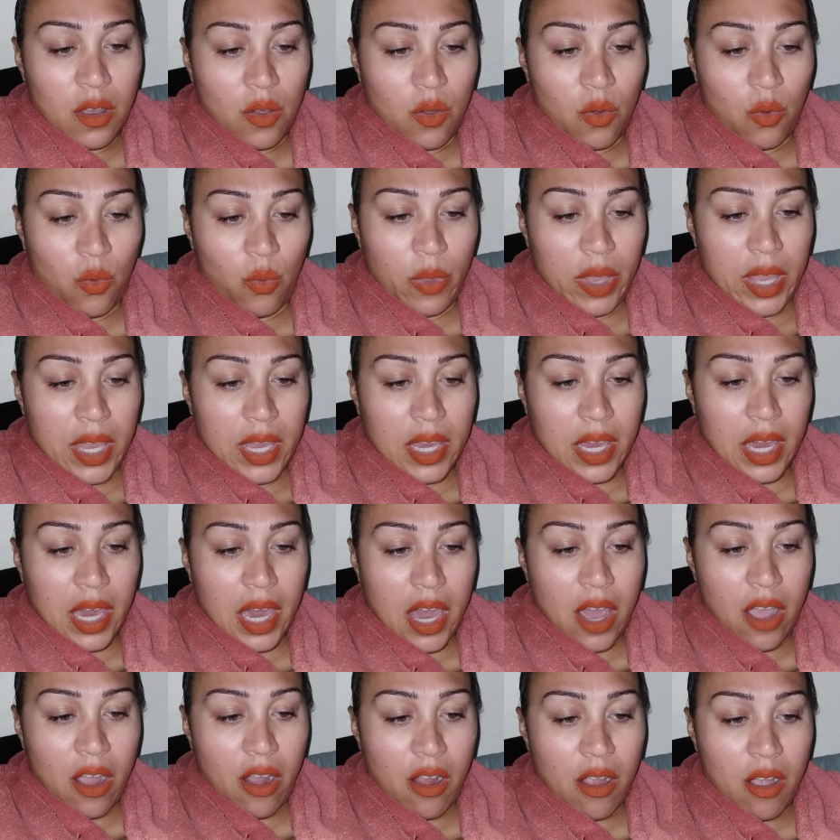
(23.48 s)
We
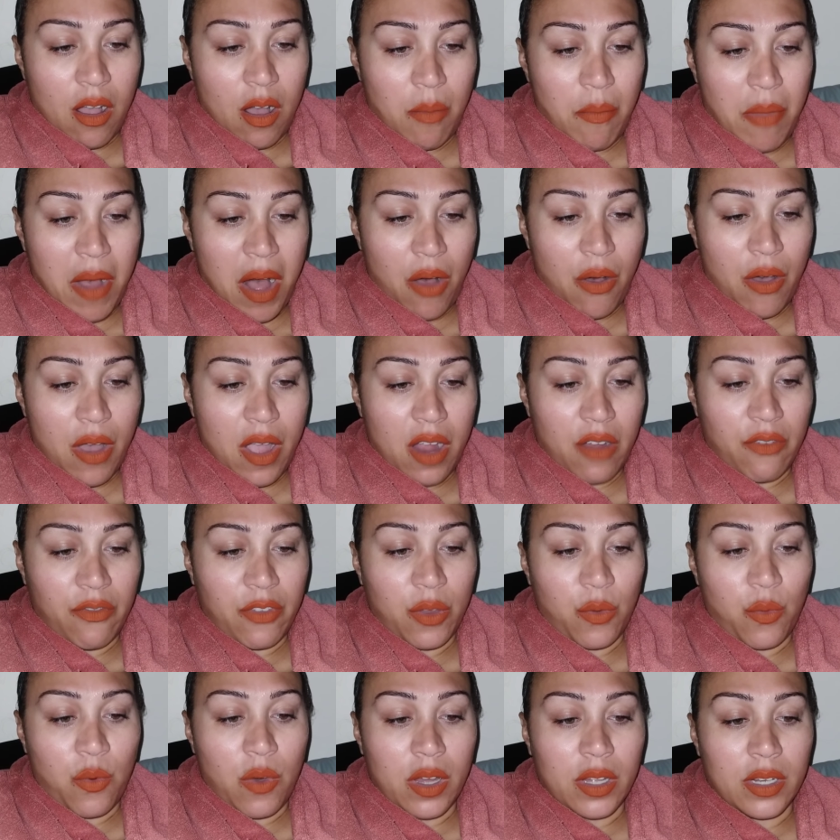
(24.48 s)
care about
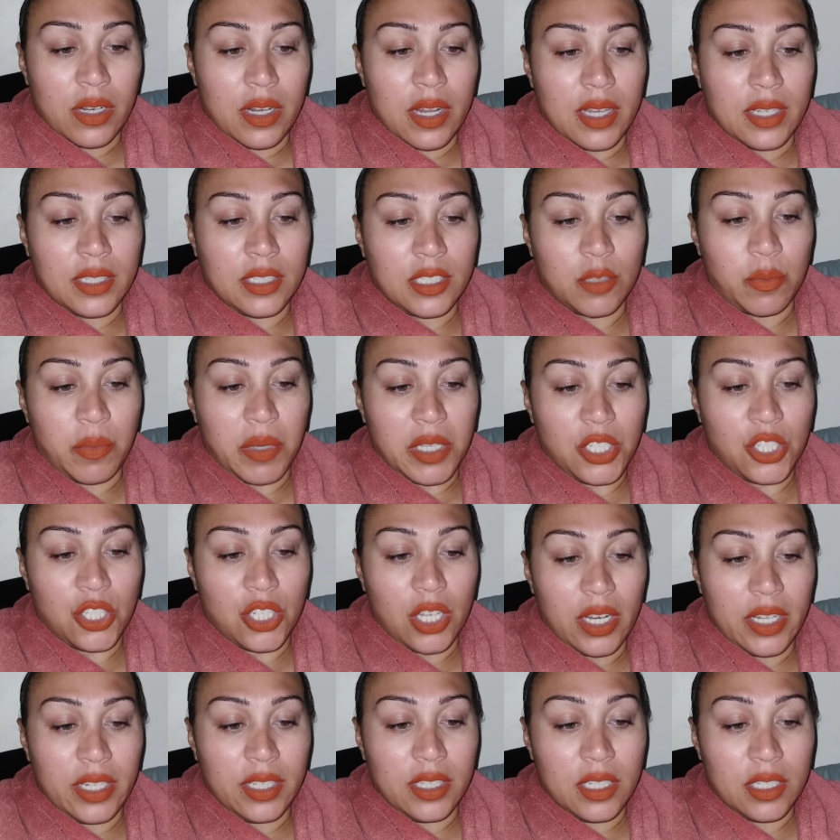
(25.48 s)
everyone,
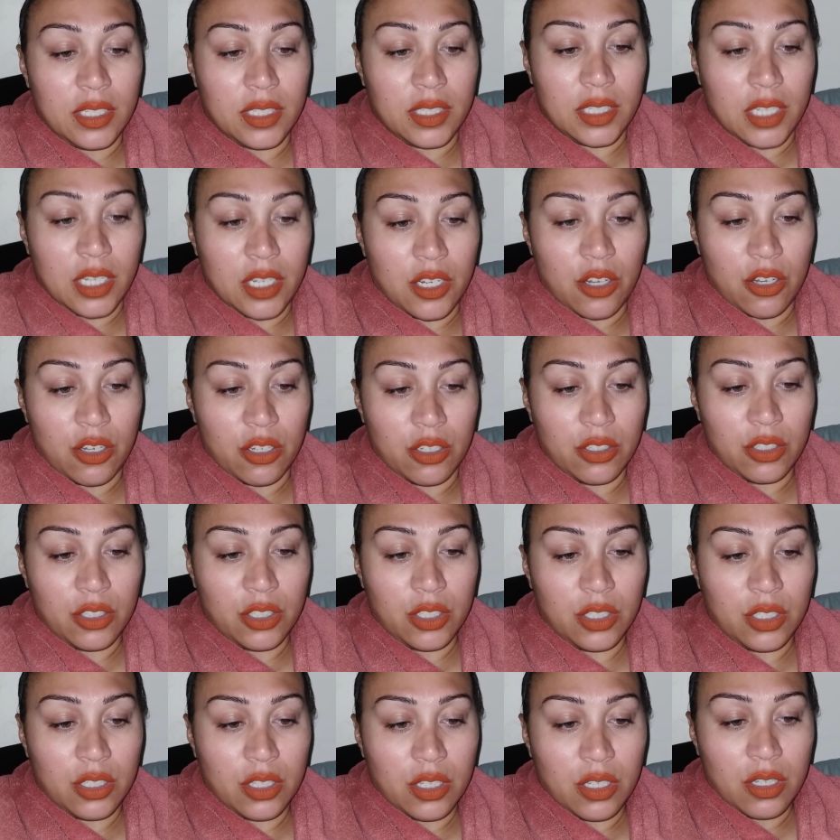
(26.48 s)
especially the
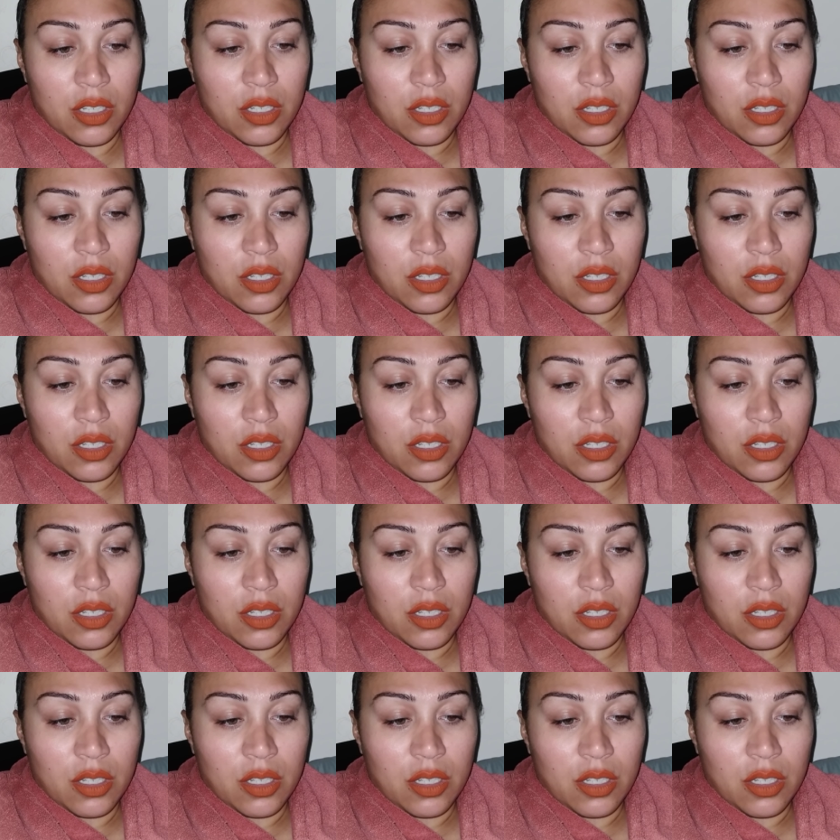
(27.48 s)
sinners.